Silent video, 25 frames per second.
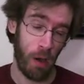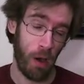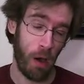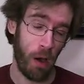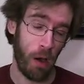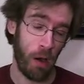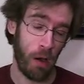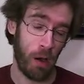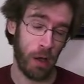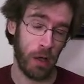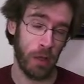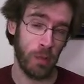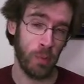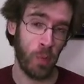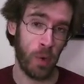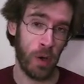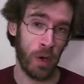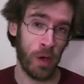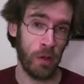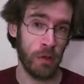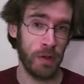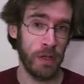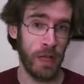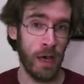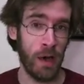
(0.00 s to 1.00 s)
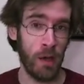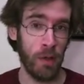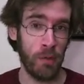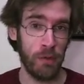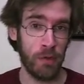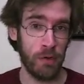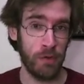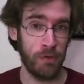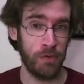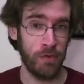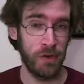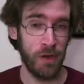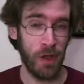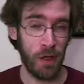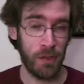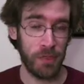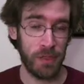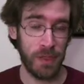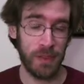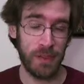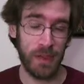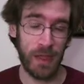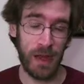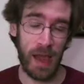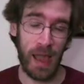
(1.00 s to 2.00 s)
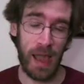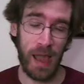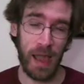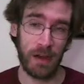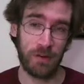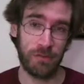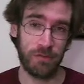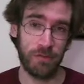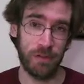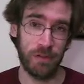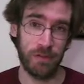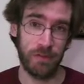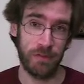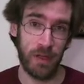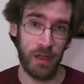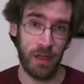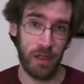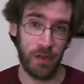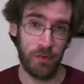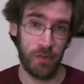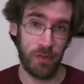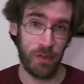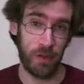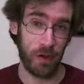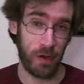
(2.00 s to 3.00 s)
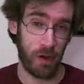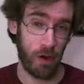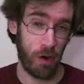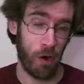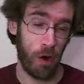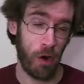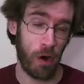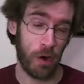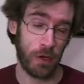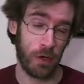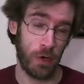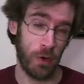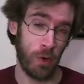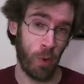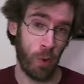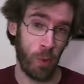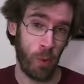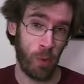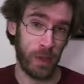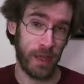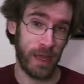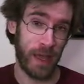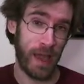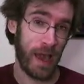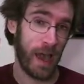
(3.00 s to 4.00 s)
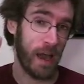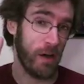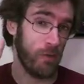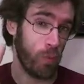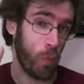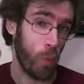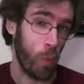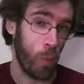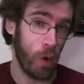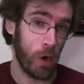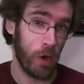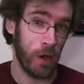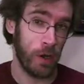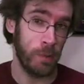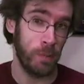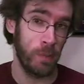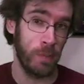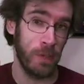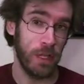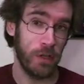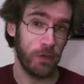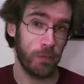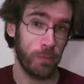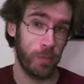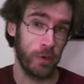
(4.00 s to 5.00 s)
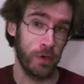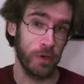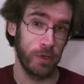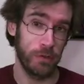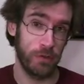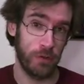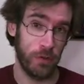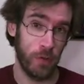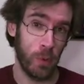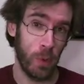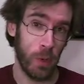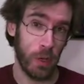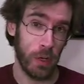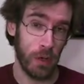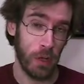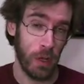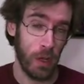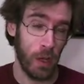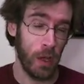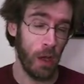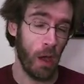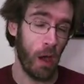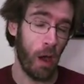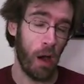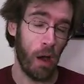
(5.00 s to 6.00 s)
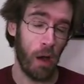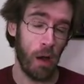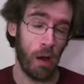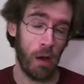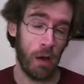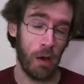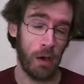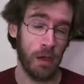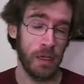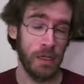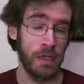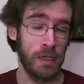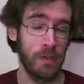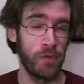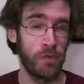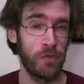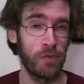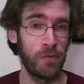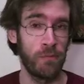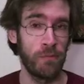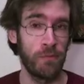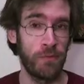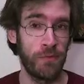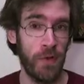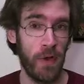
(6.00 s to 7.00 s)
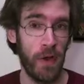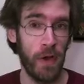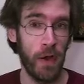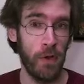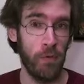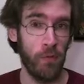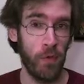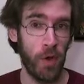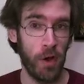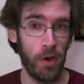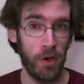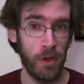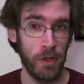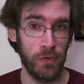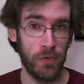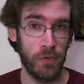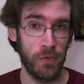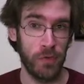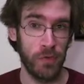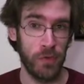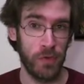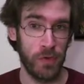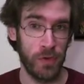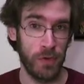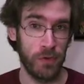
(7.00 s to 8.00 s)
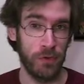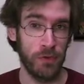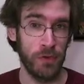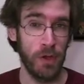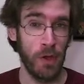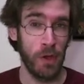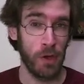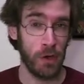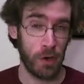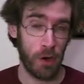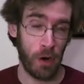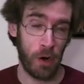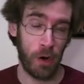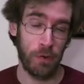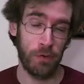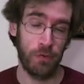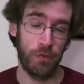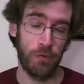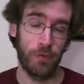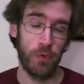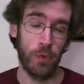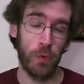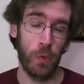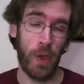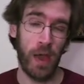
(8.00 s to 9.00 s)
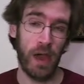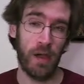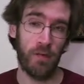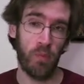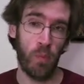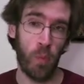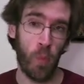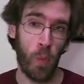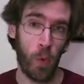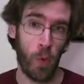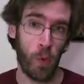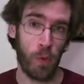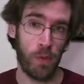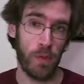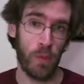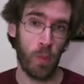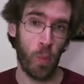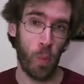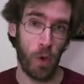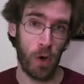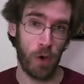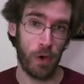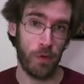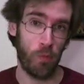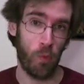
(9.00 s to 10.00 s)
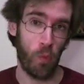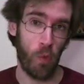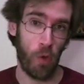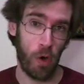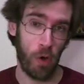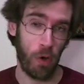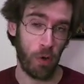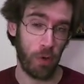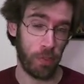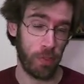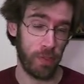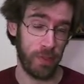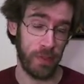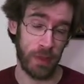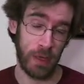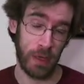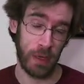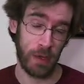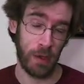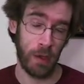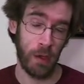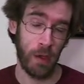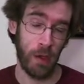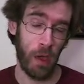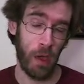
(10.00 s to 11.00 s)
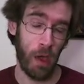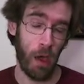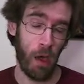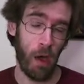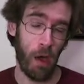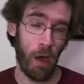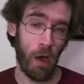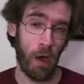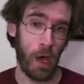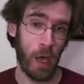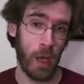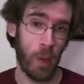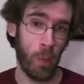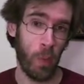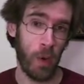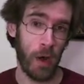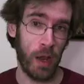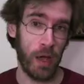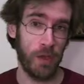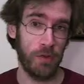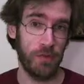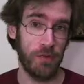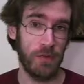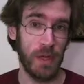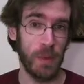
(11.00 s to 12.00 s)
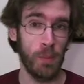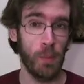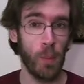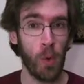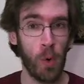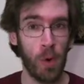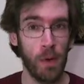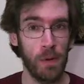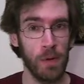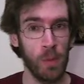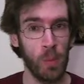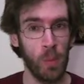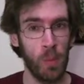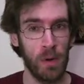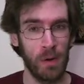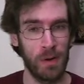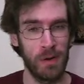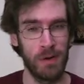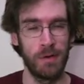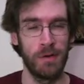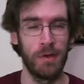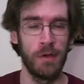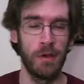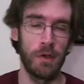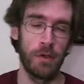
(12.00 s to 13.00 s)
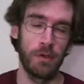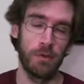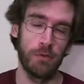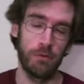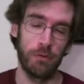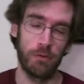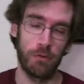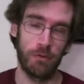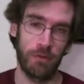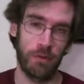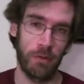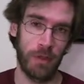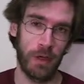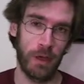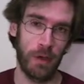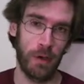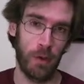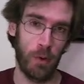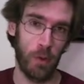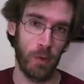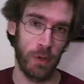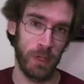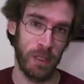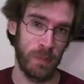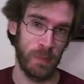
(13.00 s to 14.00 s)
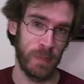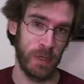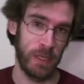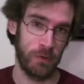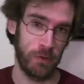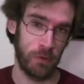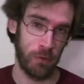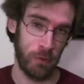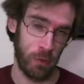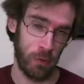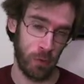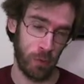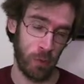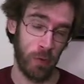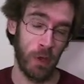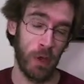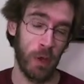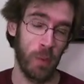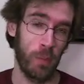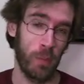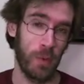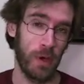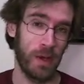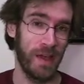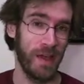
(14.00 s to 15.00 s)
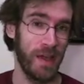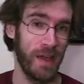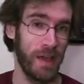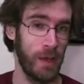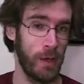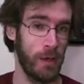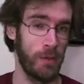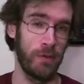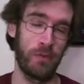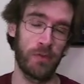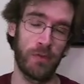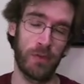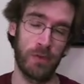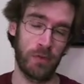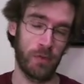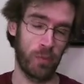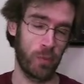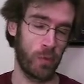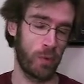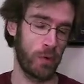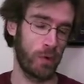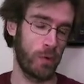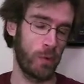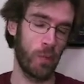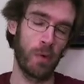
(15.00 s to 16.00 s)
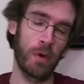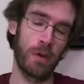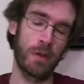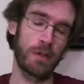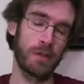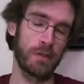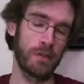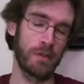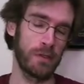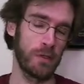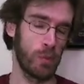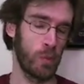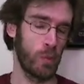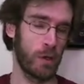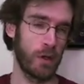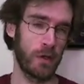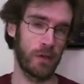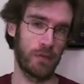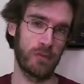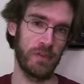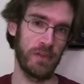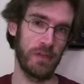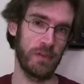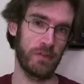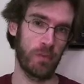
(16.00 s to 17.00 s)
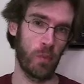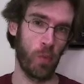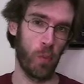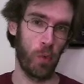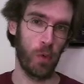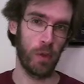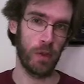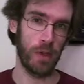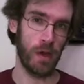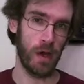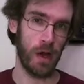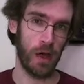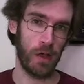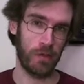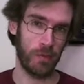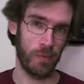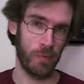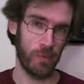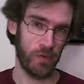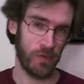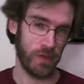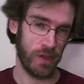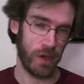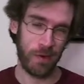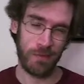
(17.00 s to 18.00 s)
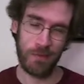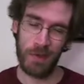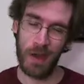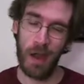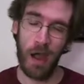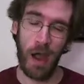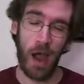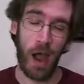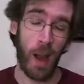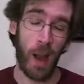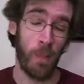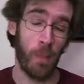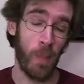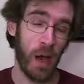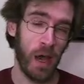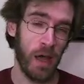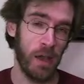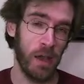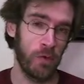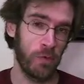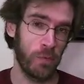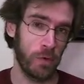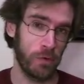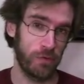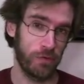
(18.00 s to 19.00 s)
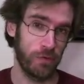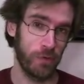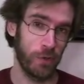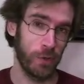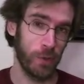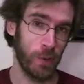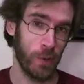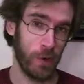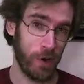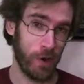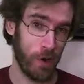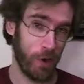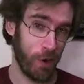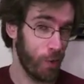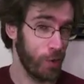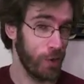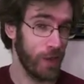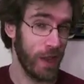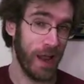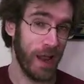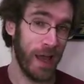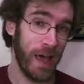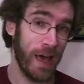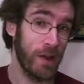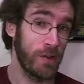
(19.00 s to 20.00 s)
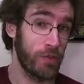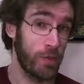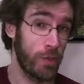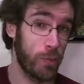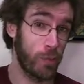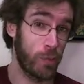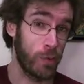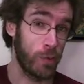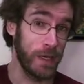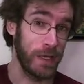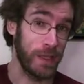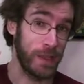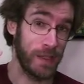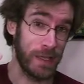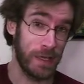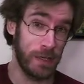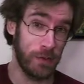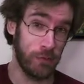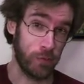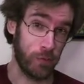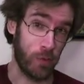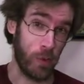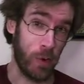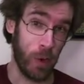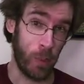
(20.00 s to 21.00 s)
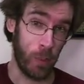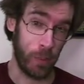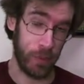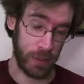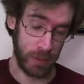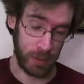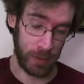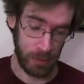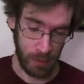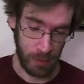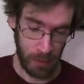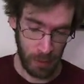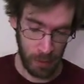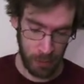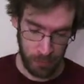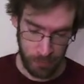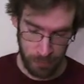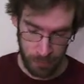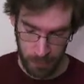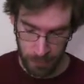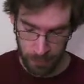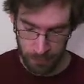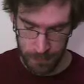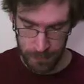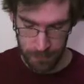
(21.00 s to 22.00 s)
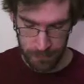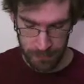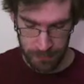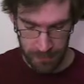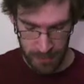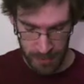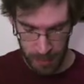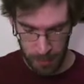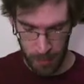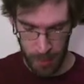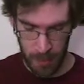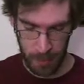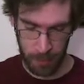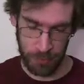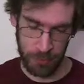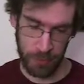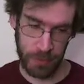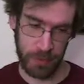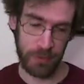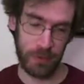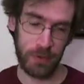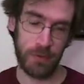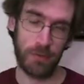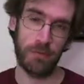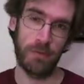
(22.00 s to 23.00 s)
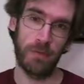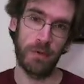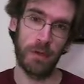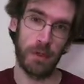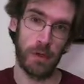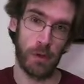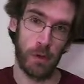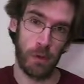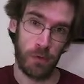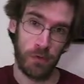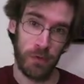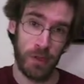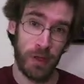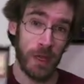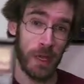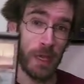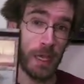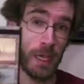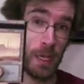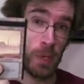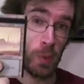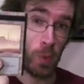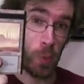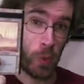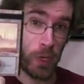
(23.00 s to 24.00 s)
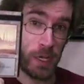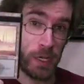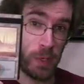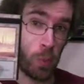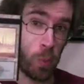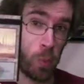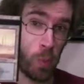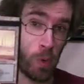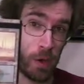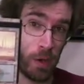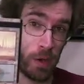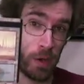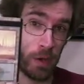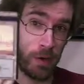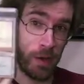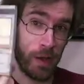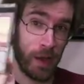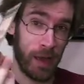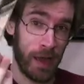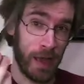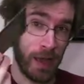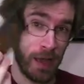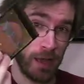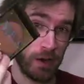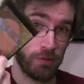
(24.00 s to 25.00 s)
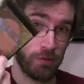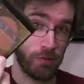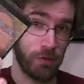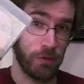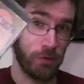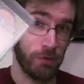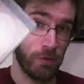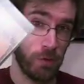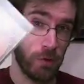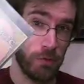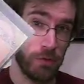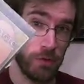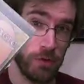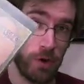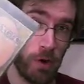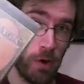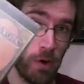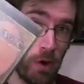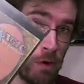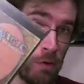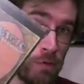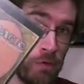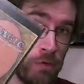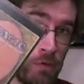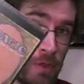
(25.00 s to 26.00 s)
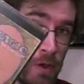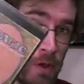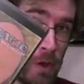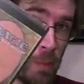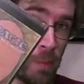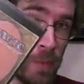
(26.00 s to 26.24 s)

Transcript: Well, now there's nothing that actually says that a card can only have one misprint to it. In some very rare instances, cards do have more than one wrong thing. And when I say more than one, usually I only mean 2. But hey, since you want to see some really awesome stuff, I might as well show you a card that has 3 things wrong with it. So if you've seen my previous videos, in week 1 I actually showed you cards that are